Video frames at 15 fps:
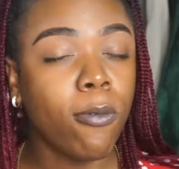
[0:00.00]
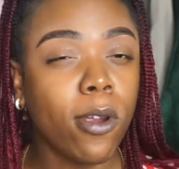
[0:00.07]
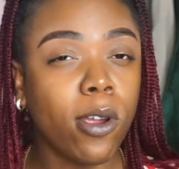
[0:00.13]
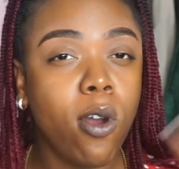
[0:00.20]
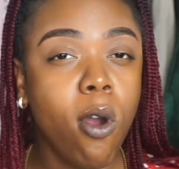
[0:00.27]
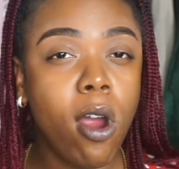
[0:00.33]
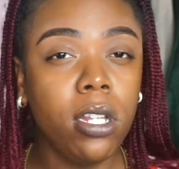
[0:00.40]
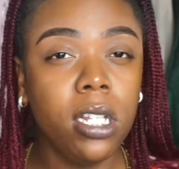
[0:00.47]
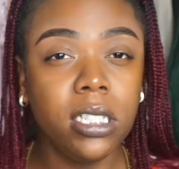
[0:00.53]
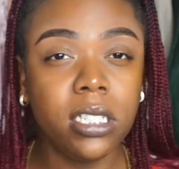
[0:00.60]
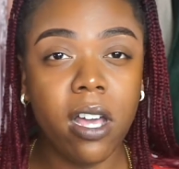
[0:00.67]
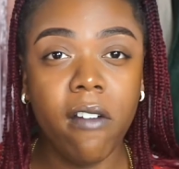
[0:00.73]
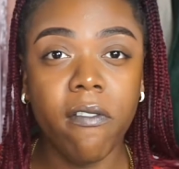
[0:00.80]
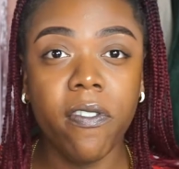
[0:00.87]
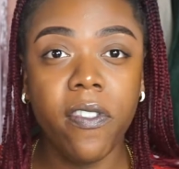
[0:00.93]
Regardless
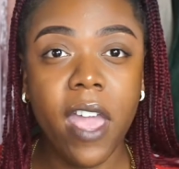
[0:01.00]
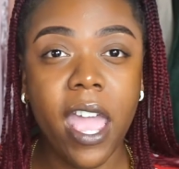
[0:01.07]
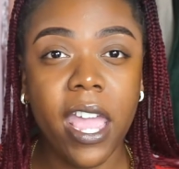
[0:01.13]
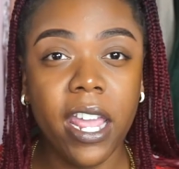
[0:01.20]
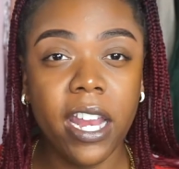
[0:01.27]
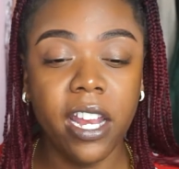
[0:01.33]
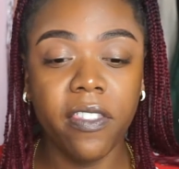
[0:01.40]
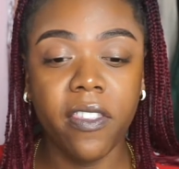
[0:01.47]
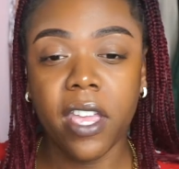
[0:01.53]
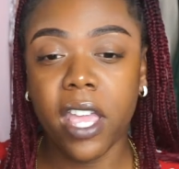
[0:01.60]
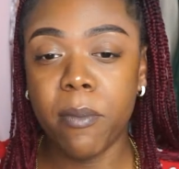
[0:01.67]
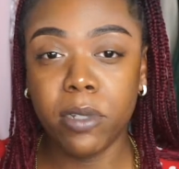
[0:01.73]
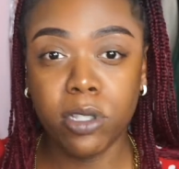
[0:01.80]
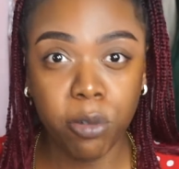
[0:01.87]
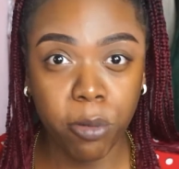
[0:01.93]
of that and anything
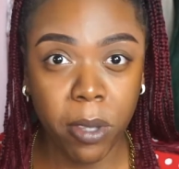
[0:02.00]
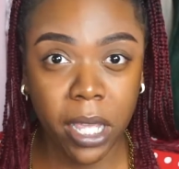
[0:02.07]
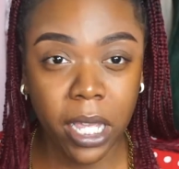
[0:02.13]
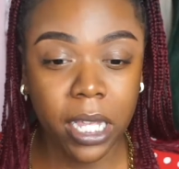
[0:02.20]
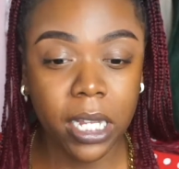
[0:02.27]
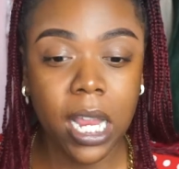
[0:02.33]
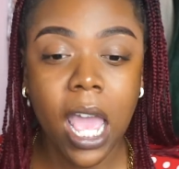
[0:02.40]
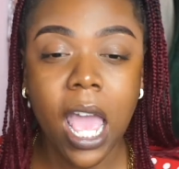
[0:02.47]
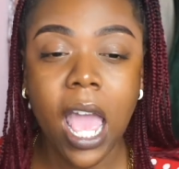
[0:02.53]
in between,